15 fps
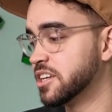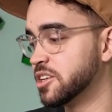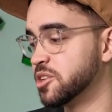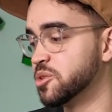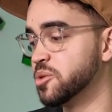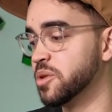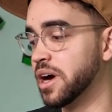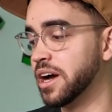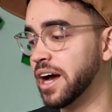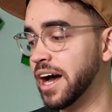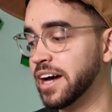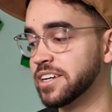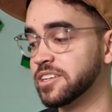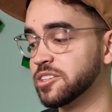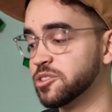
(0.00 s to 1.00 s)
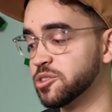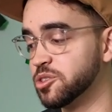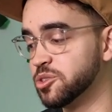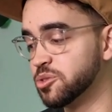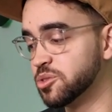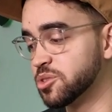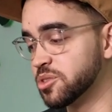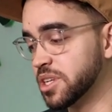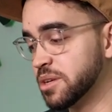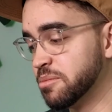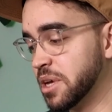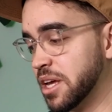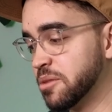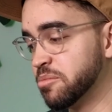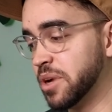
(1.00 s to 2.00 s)
You add the
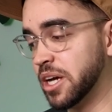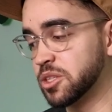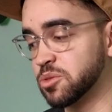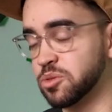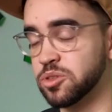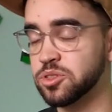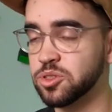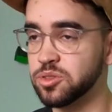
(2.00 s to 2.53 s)
username and password.